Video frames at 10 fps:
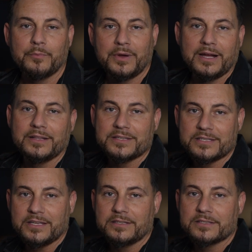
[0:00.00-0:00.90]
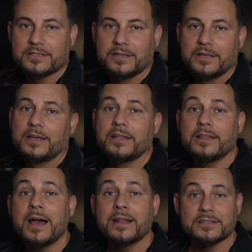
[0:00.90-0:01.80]
behind the scenes, and
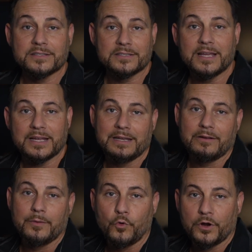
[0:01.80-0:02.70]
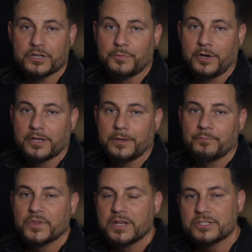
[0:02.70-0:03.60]
that is the secondary mortgage market.
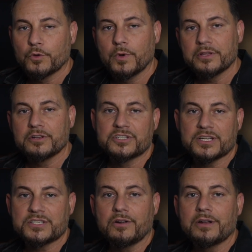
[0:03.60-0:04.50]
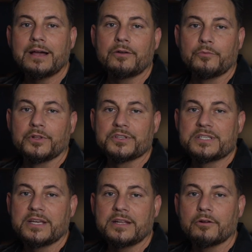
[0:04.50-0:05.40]
So whether you're just starting out in real
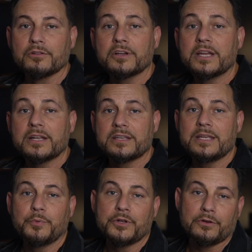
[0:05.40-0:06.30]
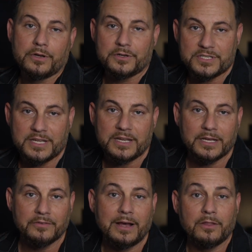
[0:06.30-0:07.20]
estate or looking to deepen your understanding
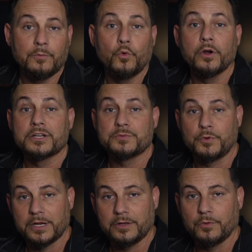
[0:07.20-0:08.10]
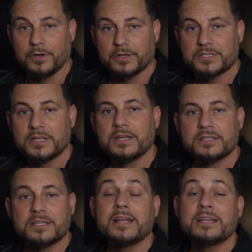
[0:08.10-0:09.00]
of how the mortgage market works,
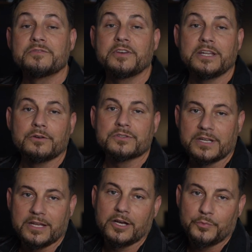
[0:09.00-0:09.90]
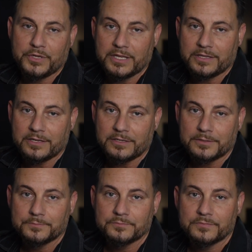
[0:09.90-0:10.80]
today's video is going to help you get there.
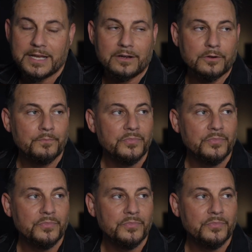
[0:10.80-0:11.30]
Now,